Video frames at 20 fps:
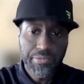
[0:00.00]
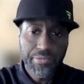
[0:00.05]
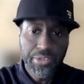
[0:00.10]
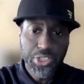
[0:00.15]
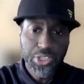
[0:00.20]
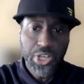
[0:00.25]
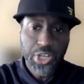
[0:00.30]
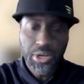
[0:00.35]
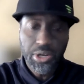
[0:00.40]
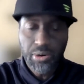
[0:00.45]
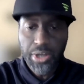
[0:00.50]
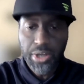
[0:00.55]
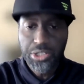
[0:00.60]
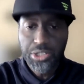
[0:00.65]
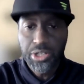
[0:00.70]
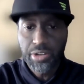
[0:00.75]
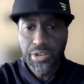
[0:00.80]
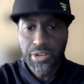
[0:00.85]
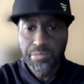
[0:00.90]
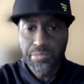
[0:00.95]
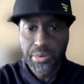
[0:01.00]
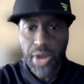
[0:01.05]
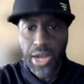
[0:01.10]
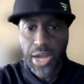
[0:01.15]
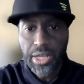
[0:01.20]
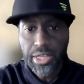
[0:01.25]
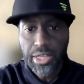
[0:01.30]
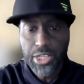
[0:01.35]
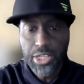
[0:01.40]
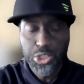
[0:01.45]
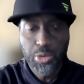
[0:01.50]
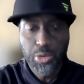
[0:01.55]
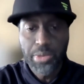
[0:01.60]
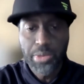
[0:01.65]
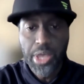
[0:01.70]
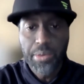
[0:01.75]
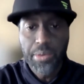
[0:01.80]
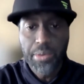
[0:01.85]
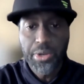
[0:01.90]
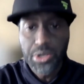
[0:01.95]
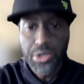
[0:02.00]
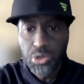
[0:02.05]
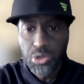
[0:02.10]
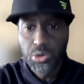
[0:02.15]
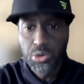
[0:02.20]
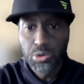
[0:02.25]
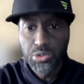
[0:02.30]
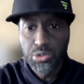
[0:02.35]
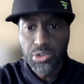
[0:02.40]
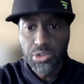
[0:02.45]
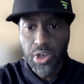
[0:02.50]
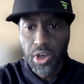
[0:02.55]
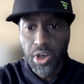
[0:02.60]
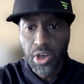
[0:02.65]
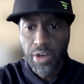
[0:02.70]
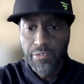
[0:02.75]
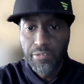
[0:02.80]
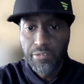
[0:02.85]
different generation of product that you'll be able to use